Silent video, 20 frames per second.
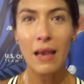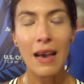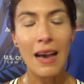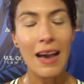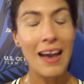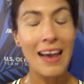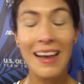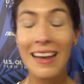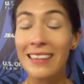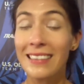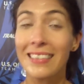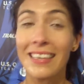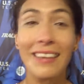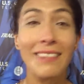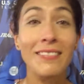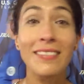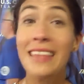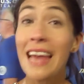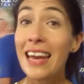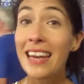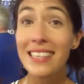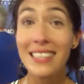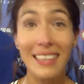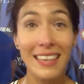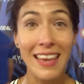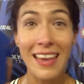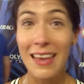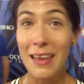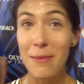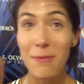Uh, that is a
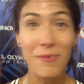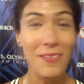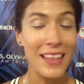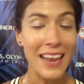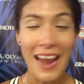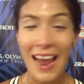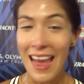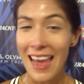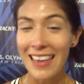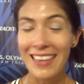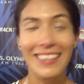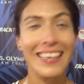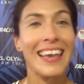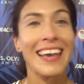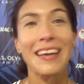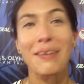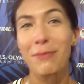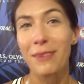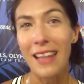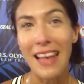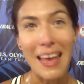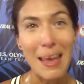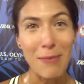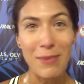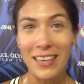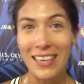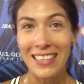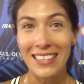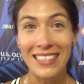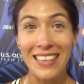game that I can't play
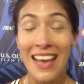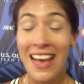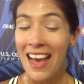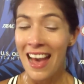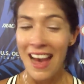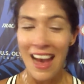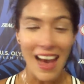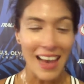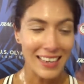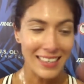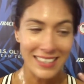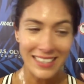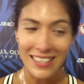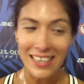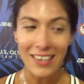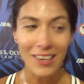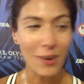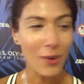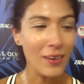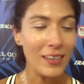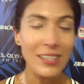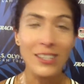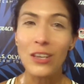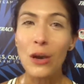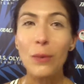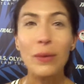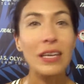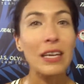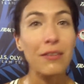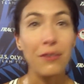because I can see it going
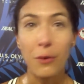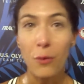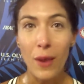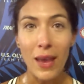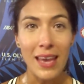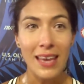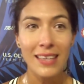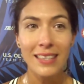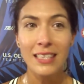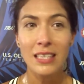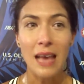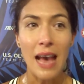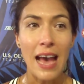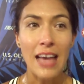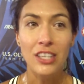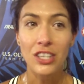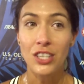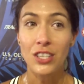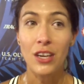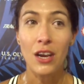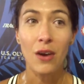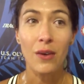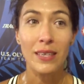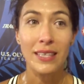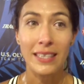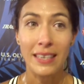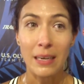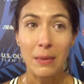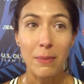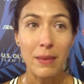so many different ways. I just know
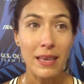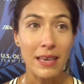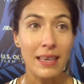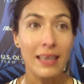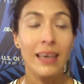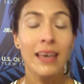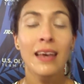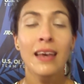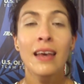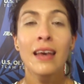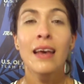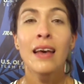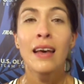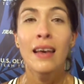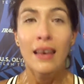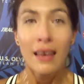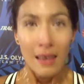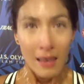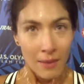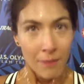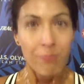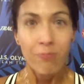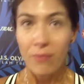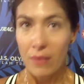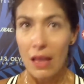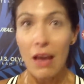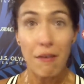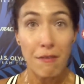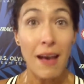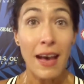it's going to be
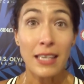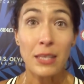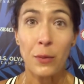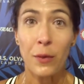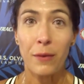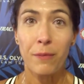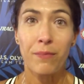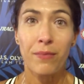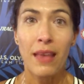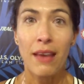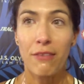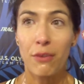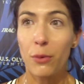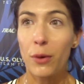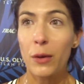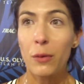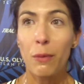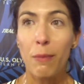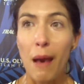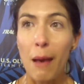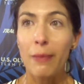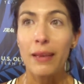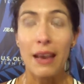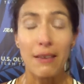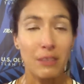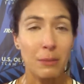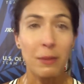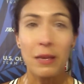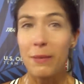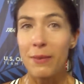a fast one. Everyone will probably
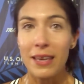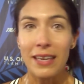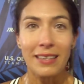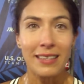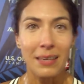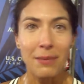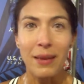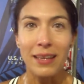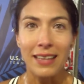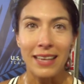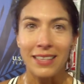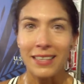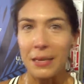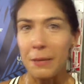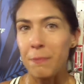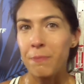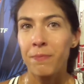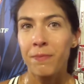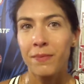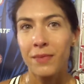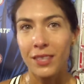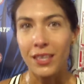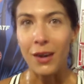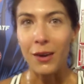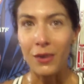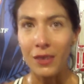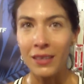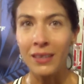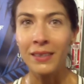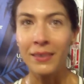have to P B to make that team.
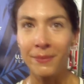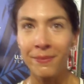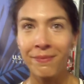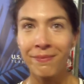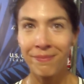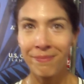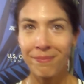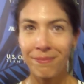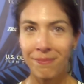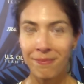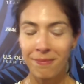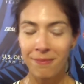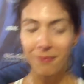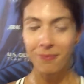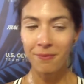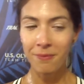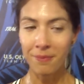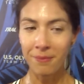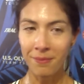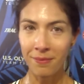So. What